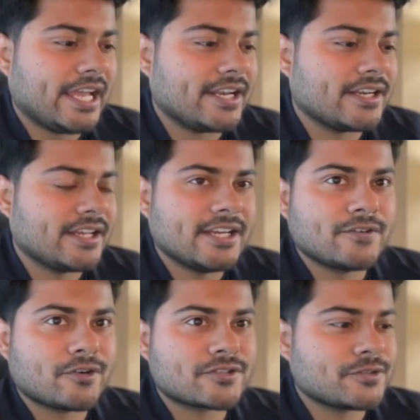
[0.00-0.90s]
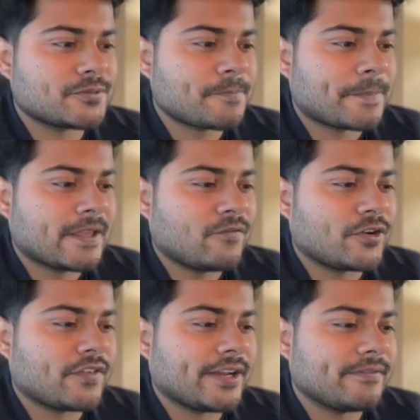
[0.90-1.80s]
and it will cost you
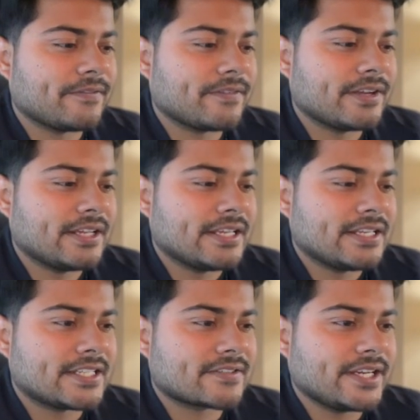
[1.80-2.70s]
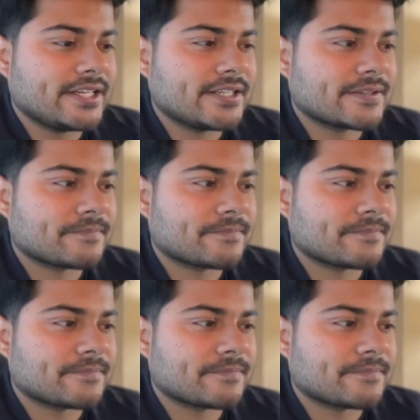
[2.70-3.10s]
45. Let's create.